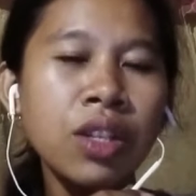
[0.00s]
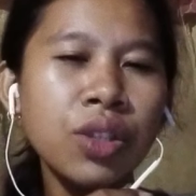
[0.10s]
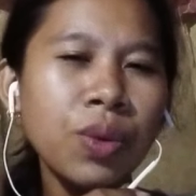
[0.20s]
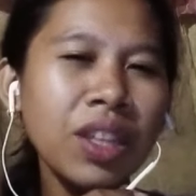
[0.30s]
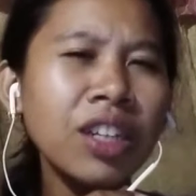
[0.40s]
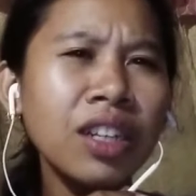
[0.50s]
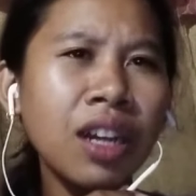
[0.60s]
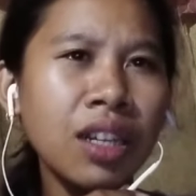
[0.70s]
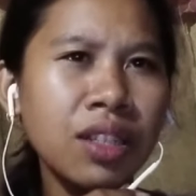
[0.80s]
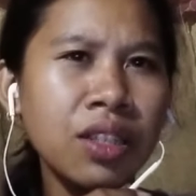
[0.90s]
So what are the
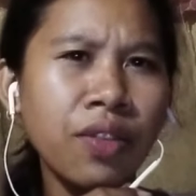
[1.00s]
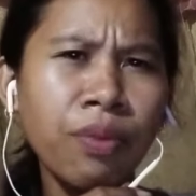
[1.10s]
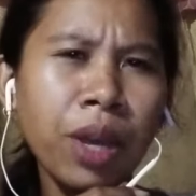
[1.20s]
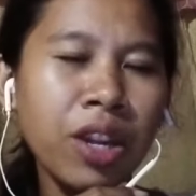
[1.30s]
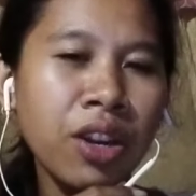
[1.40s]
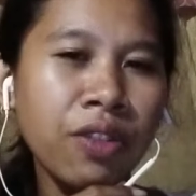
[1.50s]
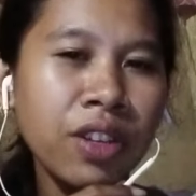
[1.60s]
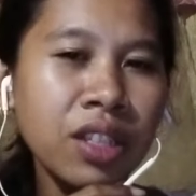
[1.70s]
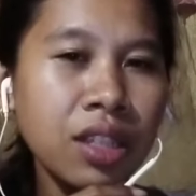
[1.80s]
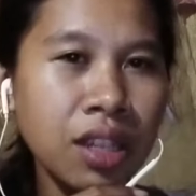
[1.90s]
causes of
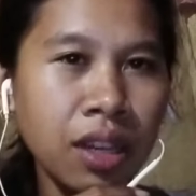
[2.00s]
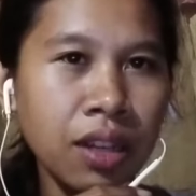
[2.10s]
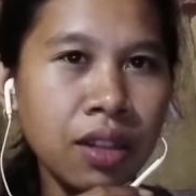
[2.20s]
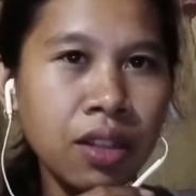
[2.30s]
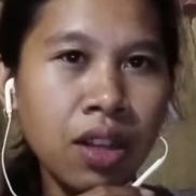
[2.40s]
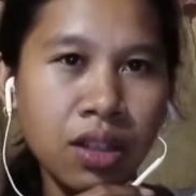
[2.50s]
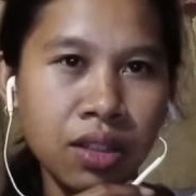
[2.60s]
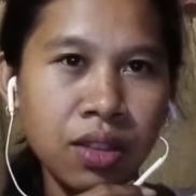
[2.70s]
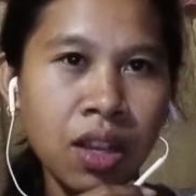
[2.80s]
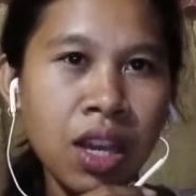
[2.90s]
biodiversity
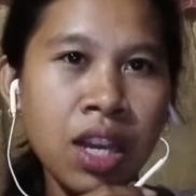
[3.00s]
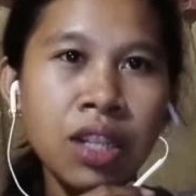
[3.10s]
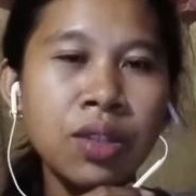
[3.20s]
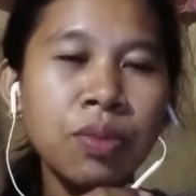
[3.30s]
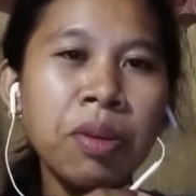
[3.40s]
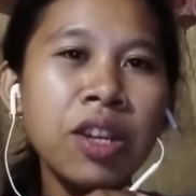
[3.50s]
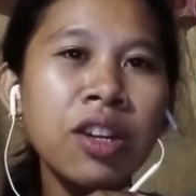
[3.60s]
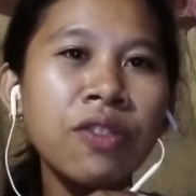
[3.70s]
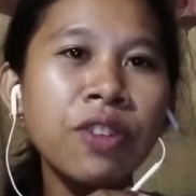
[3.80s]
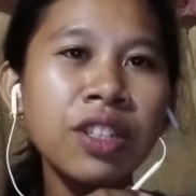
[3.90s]
loss? So
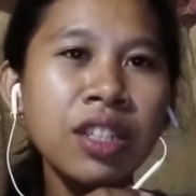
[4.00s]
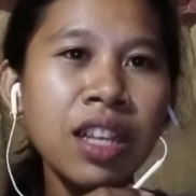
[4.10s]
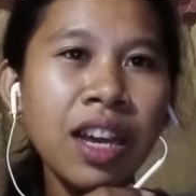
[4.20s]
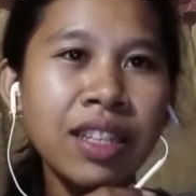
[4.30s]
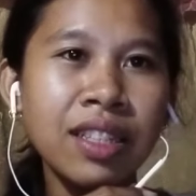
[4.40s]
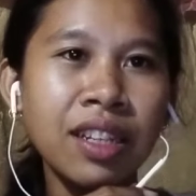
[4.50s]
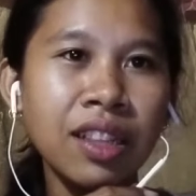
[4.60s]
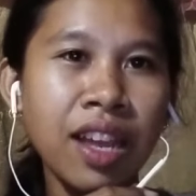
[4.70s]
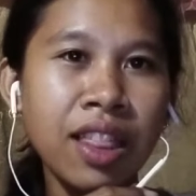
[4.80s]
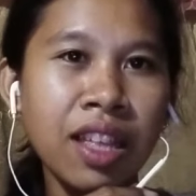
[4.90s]
biodiversity has
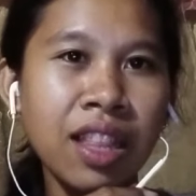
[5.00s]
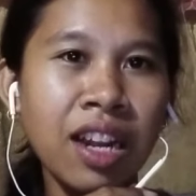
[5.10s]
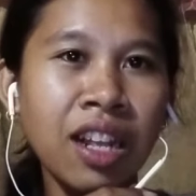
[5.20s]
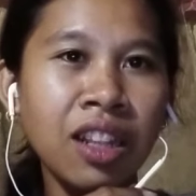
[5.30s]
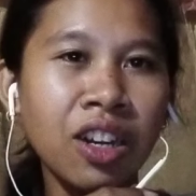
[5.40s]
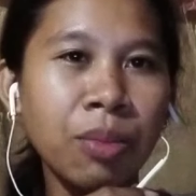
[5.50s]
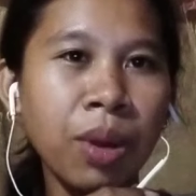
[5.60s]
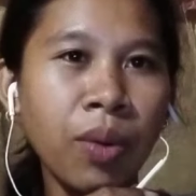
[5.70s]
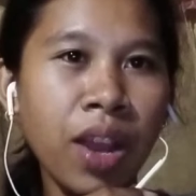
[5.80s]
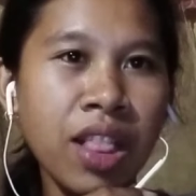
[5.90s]
declined at an
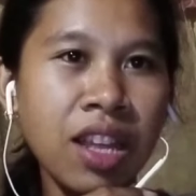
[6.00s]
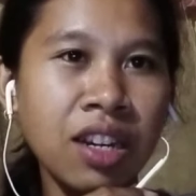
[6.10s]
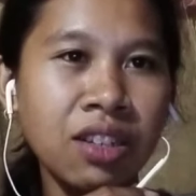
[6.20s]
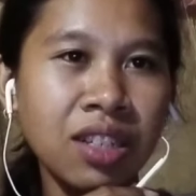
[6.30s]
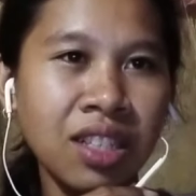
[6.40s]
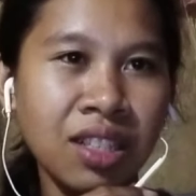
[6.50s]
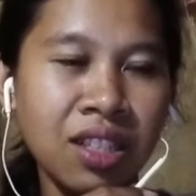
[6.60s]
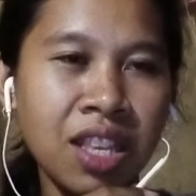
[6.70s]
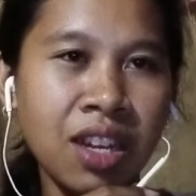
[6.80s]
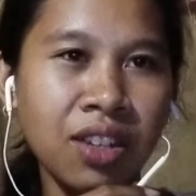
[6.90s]
alarming rate in our recent
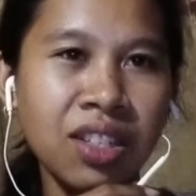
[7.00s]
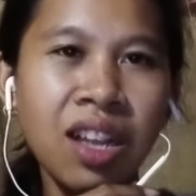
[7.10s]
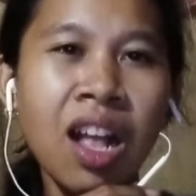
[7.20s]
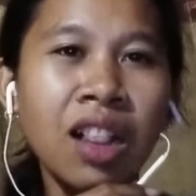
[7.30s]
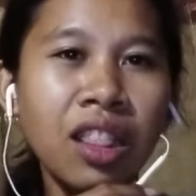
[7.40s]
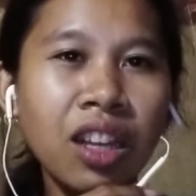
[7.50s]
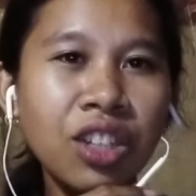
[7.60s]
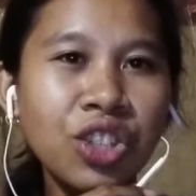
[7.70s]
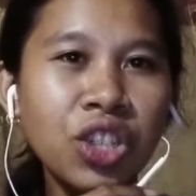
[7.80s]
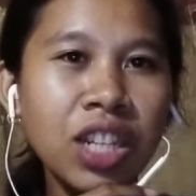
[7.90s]
years,
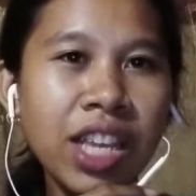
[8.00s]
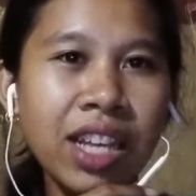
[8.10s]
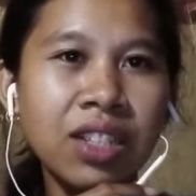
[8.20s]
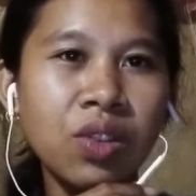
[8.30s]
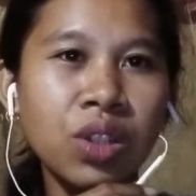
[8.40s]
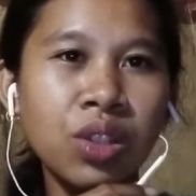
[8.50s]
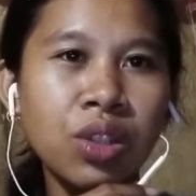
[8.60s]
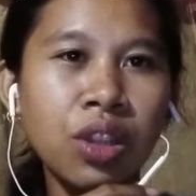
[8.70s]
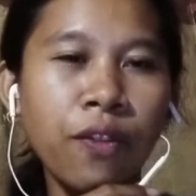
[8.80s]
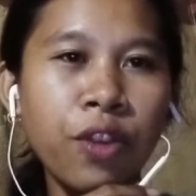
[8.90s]
largely as a
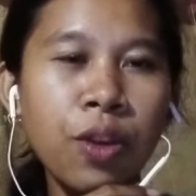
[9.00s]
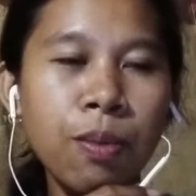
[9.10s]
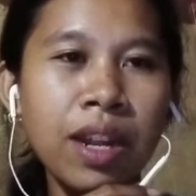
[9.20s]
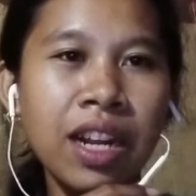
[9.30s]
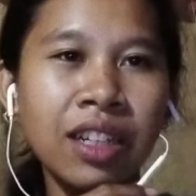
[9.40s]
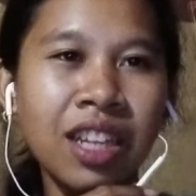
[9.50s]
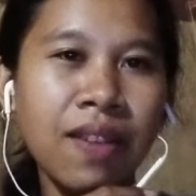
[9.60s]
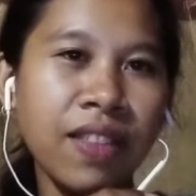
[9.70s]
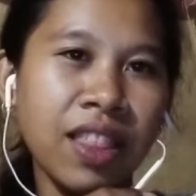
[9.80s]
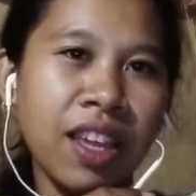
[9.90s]
result of human
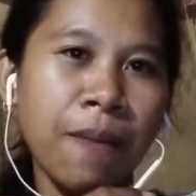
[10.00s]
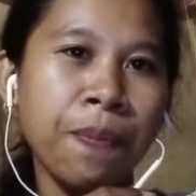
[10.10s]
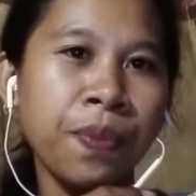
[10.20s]
activity.